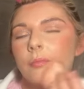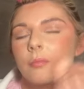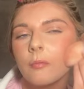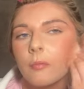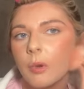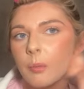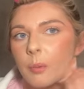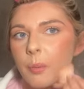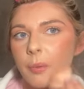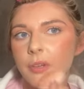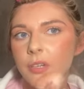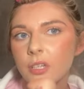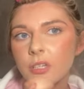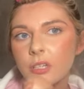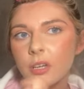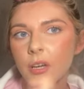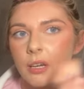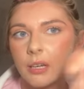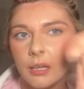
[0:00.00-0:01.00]
Oh, I'm a bit
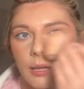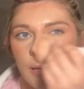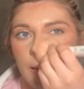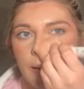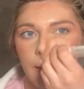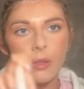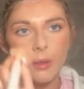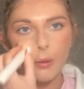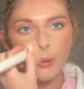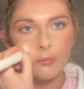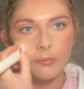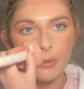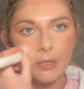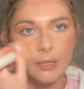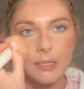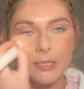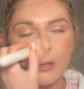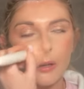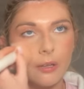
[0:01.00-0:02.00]
shiny. No, I'm really
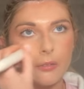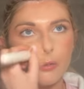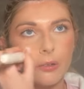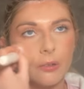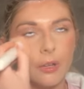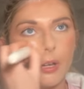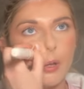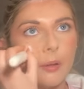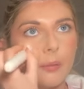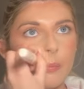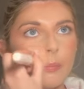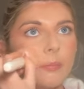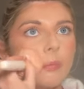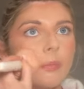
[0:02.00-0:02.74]
excited for though,